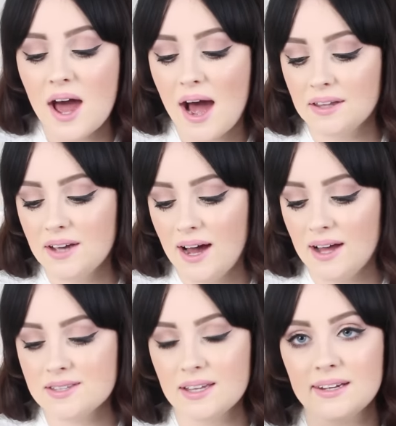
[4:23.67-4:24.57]
and it
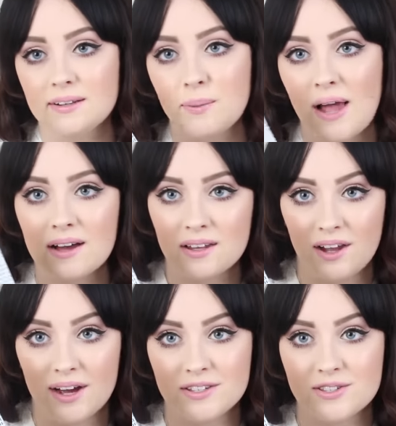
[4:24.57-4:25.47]
has little black
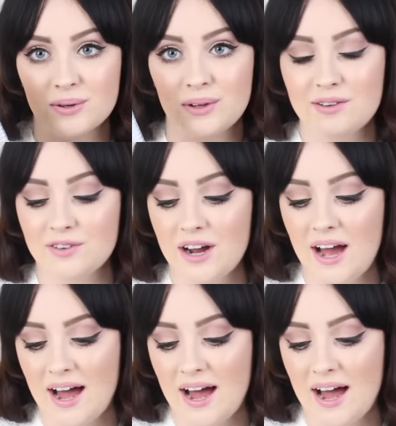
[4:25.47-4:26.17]
lines all over it,